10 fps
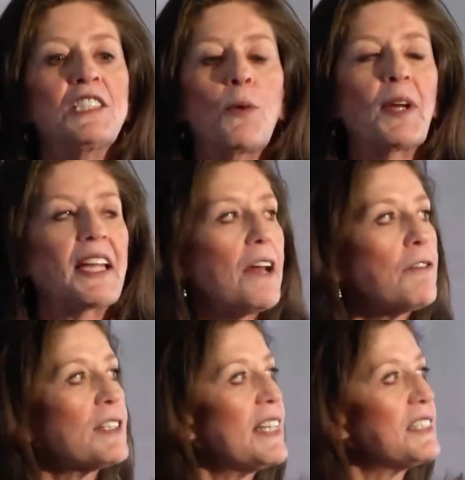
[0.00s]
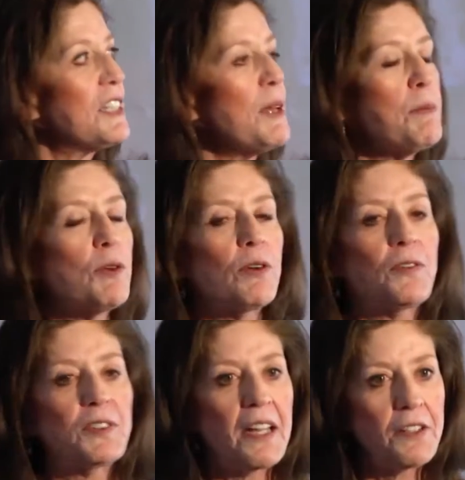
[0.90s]
So when Kendra says to me,
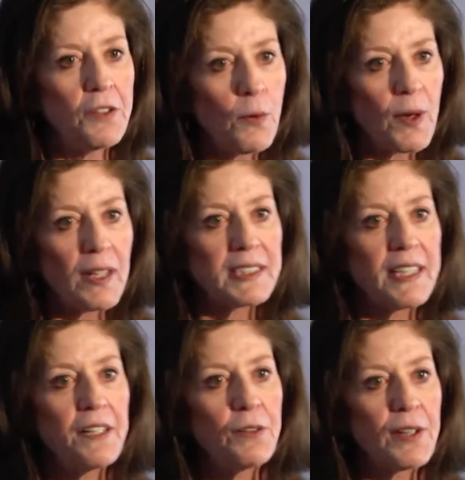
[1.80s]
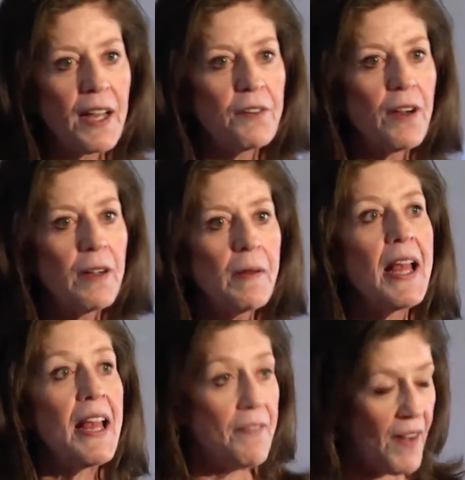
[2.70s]
beautiful day, do you know what I'll say to you, Kendra?
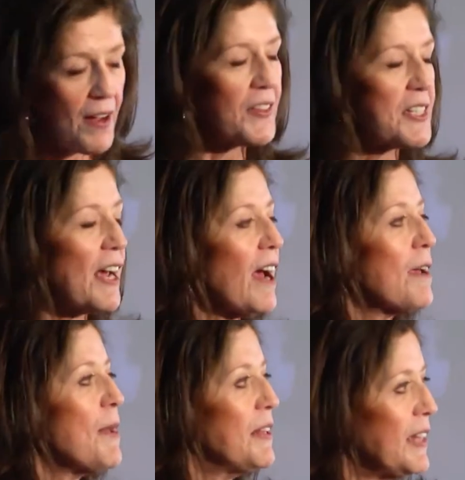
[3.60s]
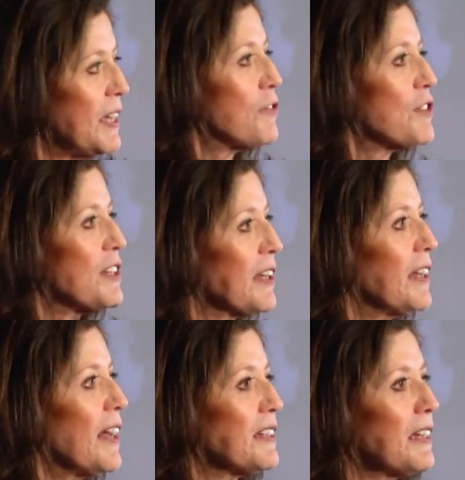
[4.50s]
If I have the time and the interest in
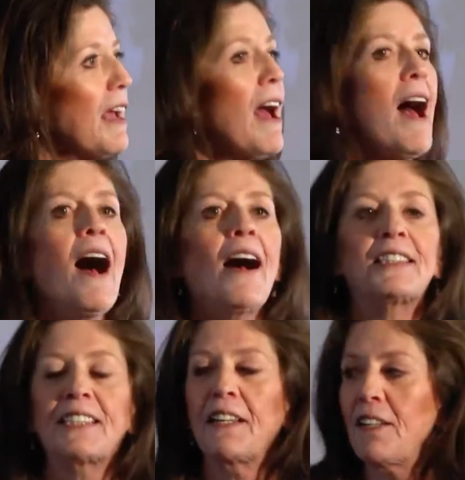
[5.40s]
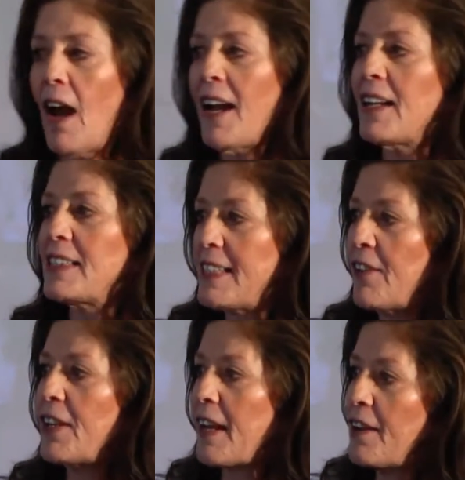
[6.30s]
connecting, I'll say, I got to
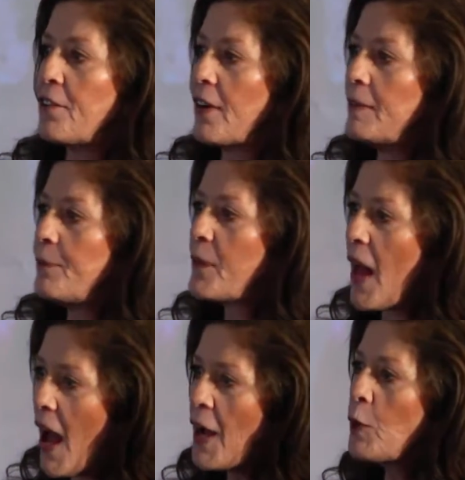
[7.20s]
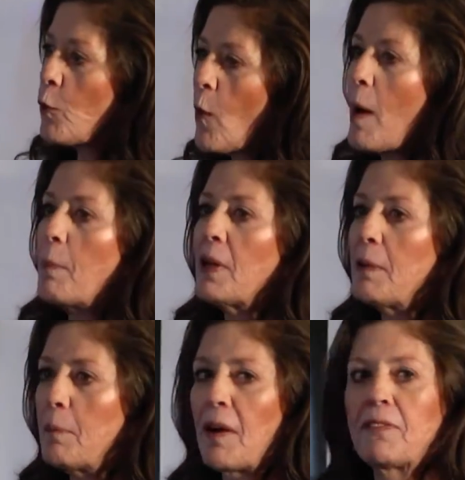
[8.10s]
tell you, Kendra, I grew up
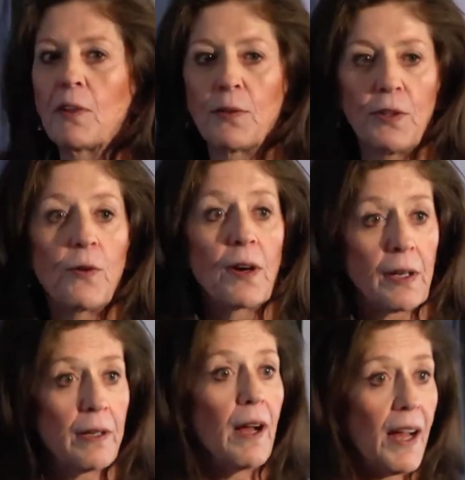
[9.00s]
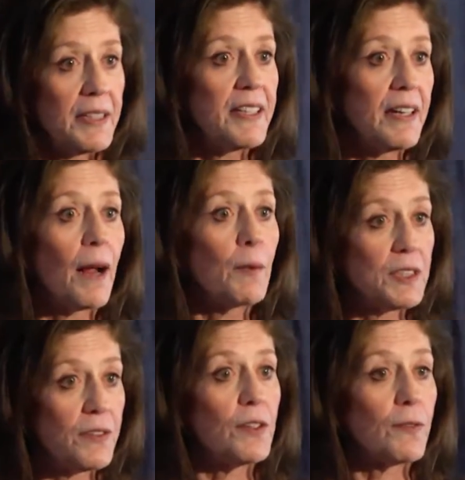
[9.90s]
in Buffalo, New York. I did. I
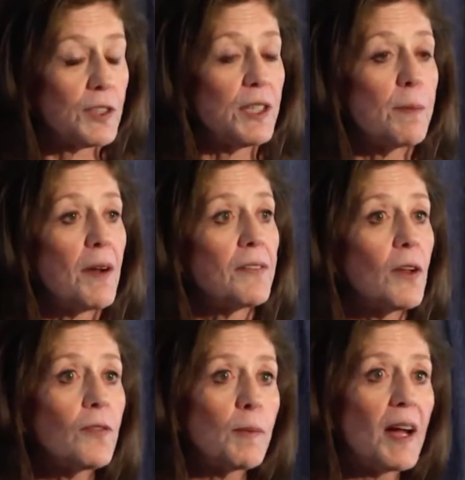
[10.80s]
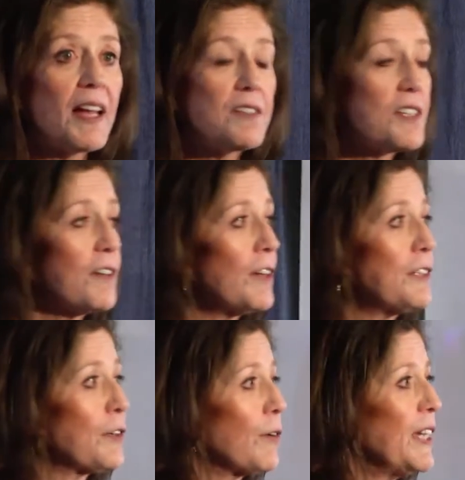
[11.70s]
went to the University of Buffalo for my
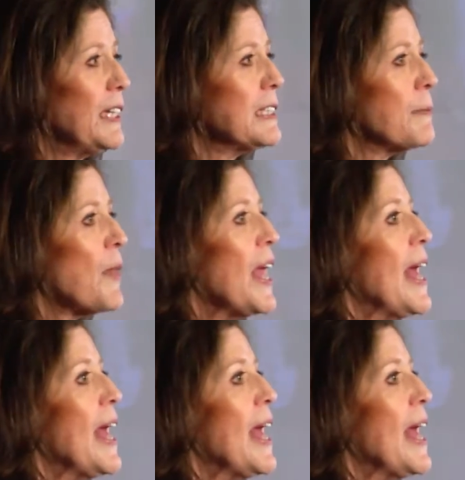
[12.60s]
engineering degrees.